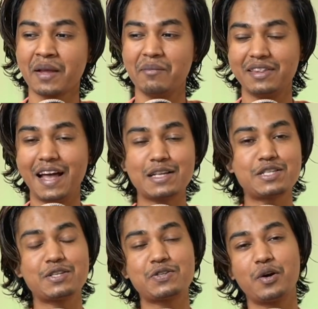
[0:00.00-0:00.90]
But that's
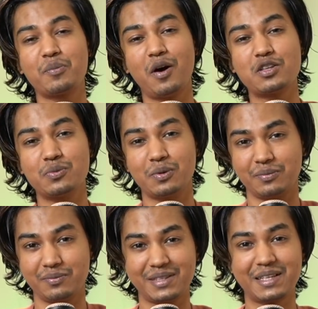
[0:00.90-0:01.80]
just not possible.
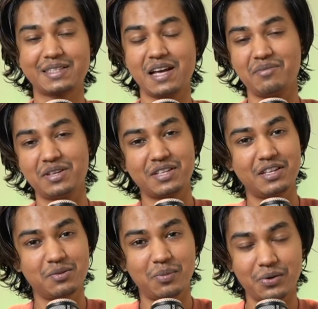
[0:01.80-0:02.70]
This examination
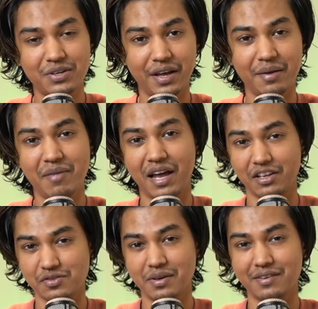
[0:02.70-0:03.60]
is about time
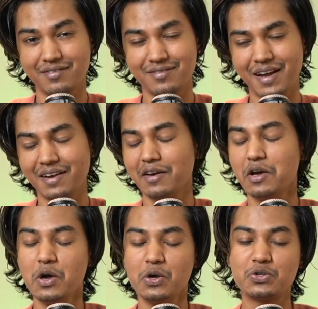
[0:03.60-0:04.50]
management, right?
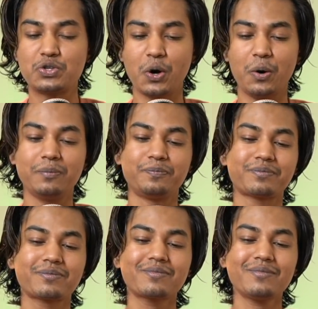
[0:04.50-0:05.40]
So,
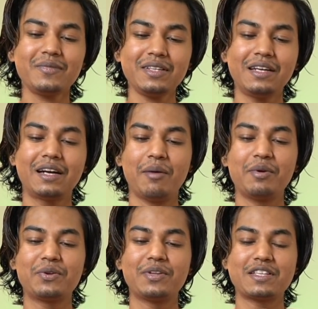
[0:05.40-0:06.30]

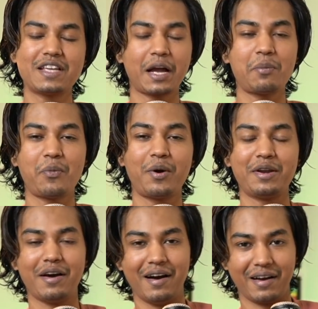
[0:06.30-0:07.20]
coming to the second
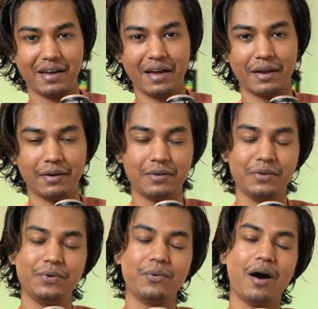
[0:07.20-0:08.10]
point again,
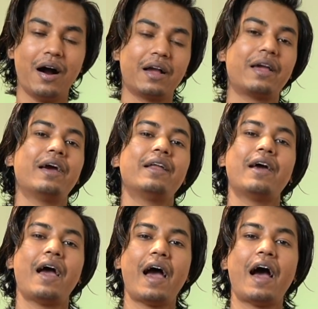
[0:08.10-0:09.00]
you again
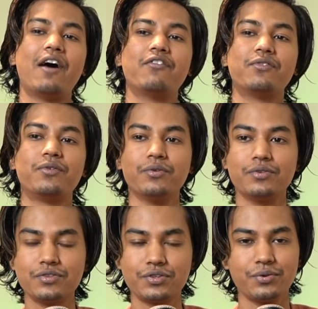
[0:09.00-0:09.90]
have to
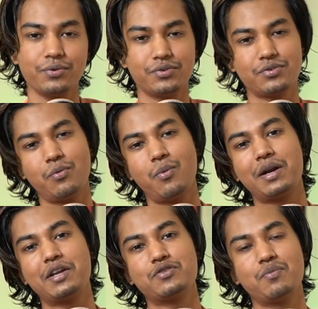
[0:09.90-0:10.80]
choose
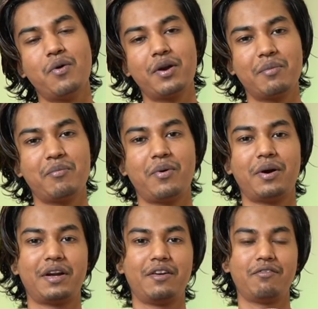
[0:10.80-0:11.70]
what is more
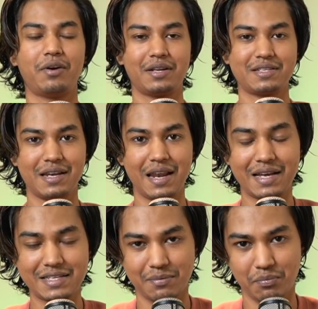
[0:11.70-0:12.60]
important, what is
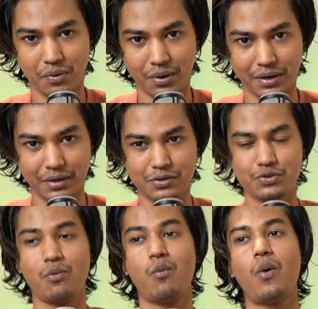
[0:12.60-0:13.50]
less important.
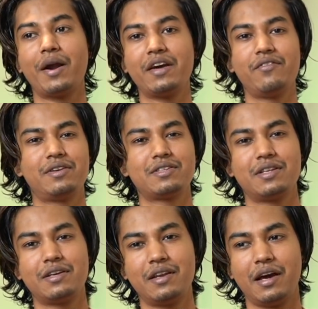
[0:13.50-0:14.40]
So whatever is
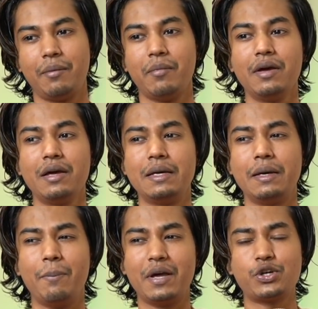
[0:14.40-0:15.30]
the time,
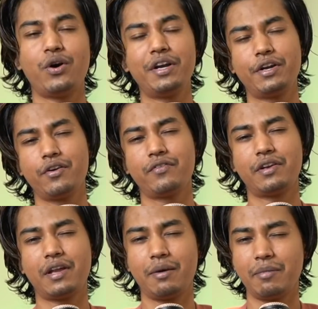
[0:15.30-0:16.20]
majority of the
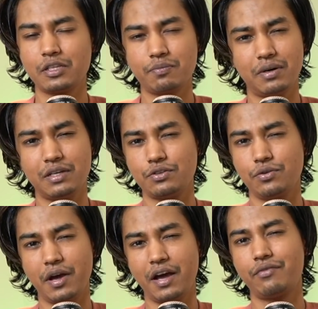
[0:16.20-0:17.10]
time has passed,
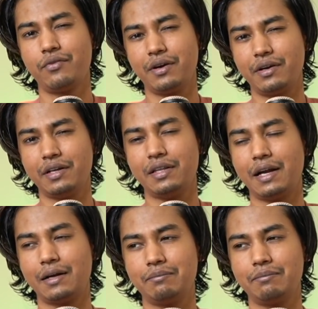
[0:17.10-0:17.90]
you have to agree that.